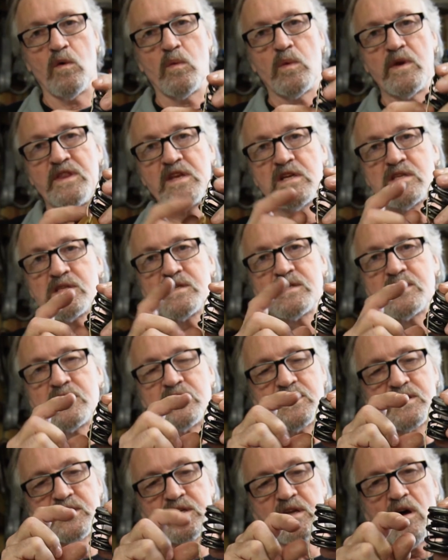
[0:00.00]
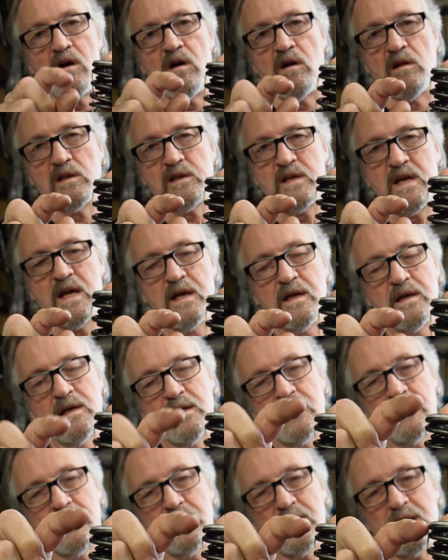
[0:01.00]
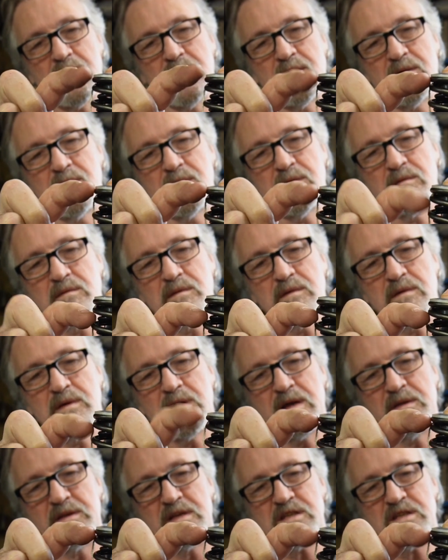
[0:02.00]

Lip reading: when this is installed, and